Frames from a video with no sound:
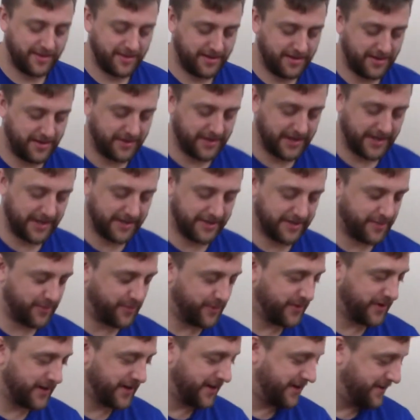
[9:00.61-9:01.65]
Okay, so
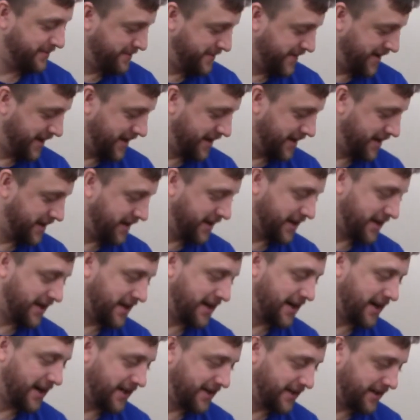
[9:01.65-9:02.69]
we're going to make
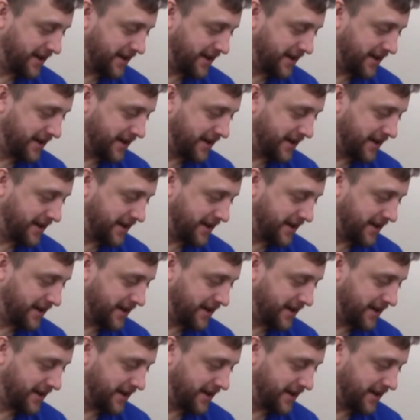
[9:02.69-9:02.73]
hot